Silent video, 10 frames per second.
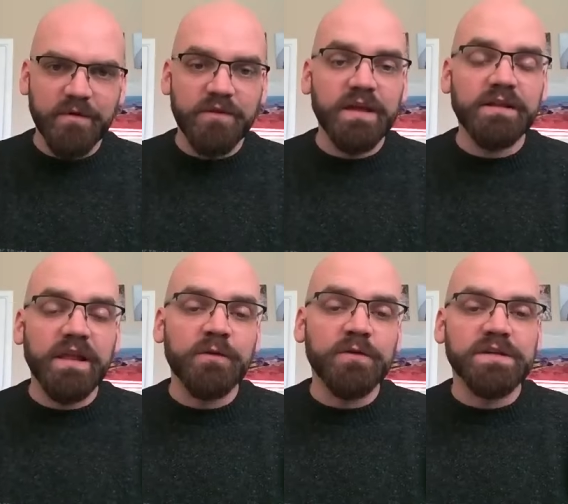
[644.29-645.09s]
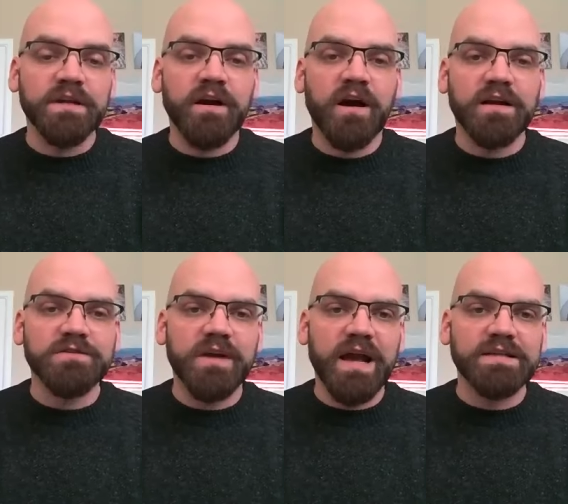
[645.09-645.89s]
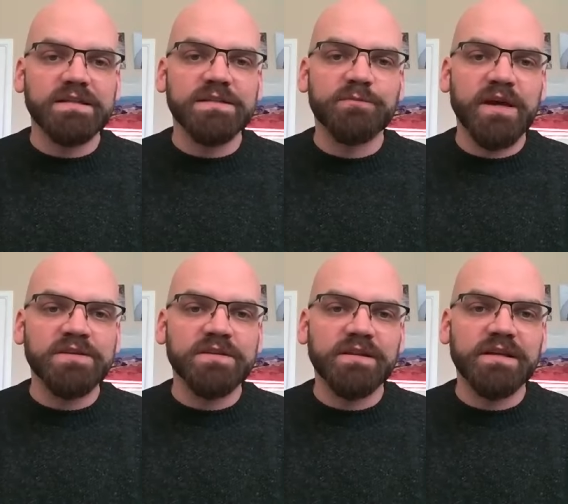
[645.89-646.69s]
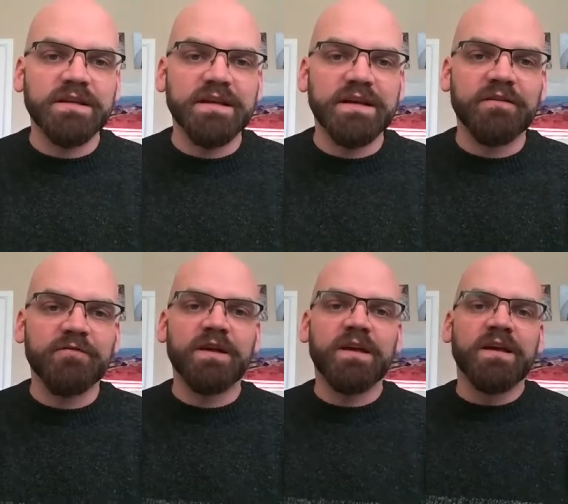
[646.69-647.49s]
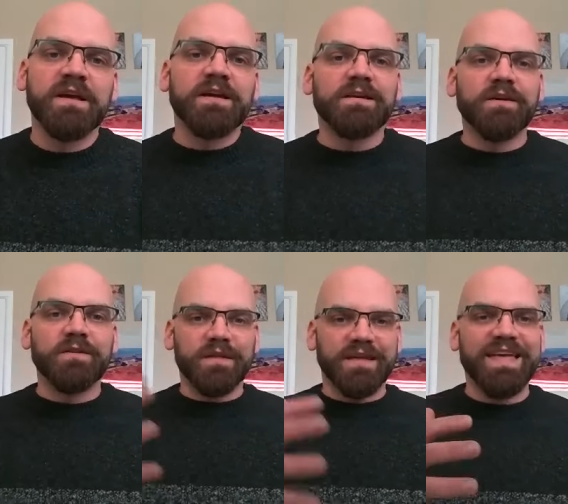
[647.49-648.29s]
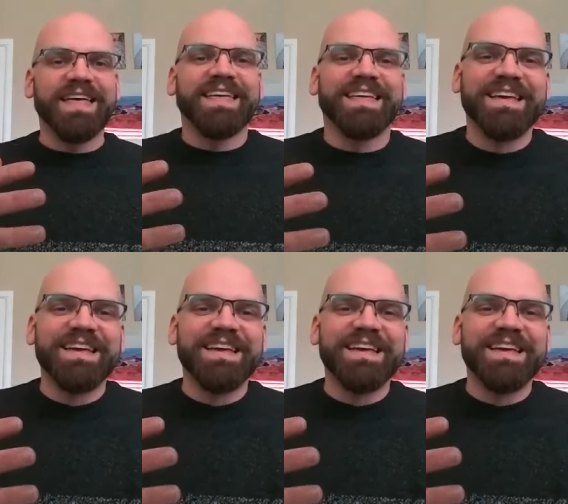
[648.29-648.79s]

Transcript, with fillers: think language in contracts especially if you know the